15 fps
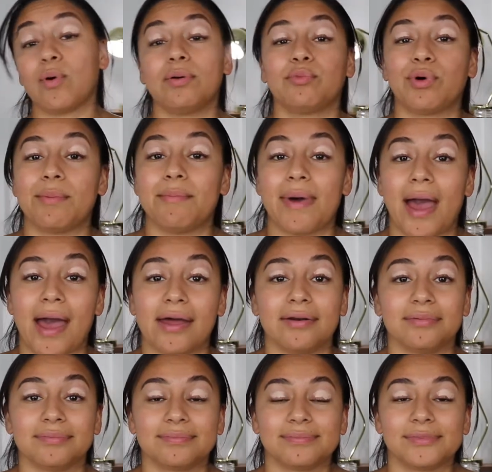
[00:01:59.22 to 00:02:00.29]
one went bad.
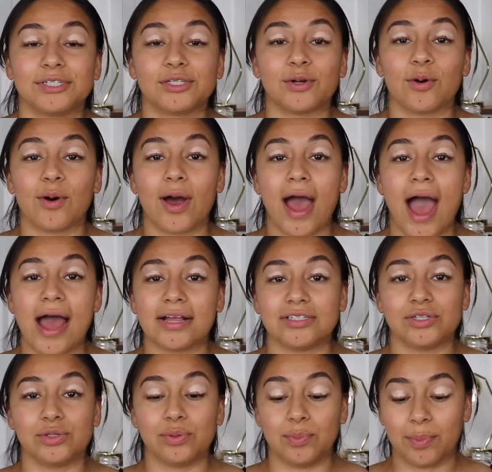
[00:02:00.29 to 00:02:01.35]
So I had
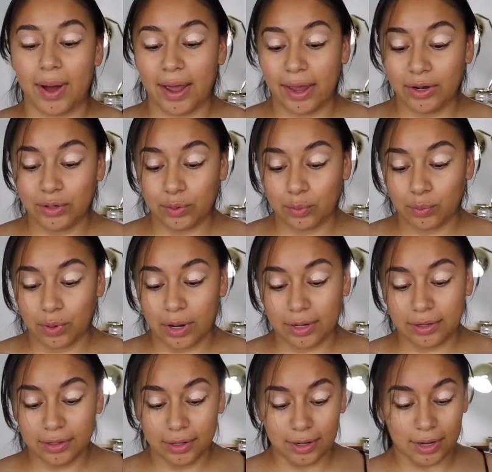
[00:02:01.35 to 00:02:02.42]
to buy a new
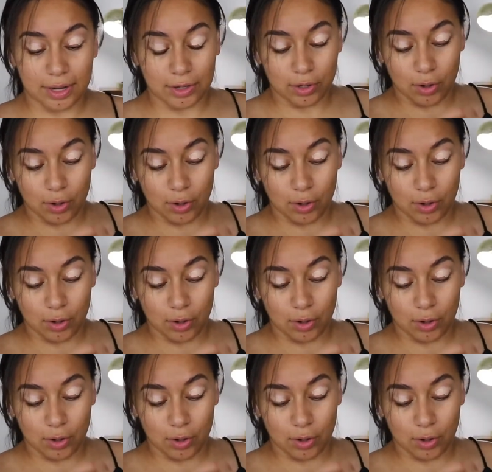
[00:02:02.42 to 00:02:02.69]
one in